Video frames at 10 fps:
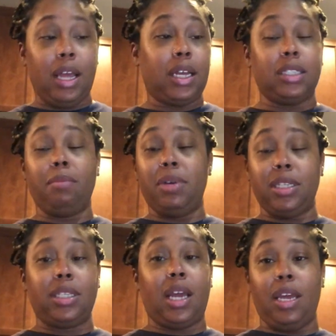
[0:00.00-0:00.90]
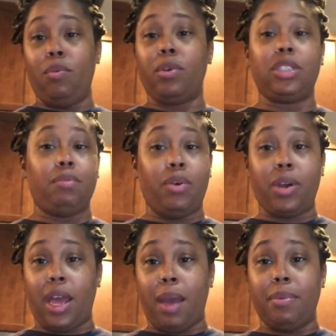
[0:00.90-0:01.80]
because Lamont said he wanted some more
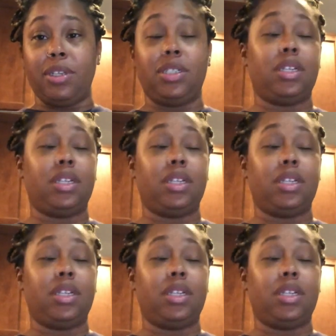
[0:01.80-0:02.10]
cabbage.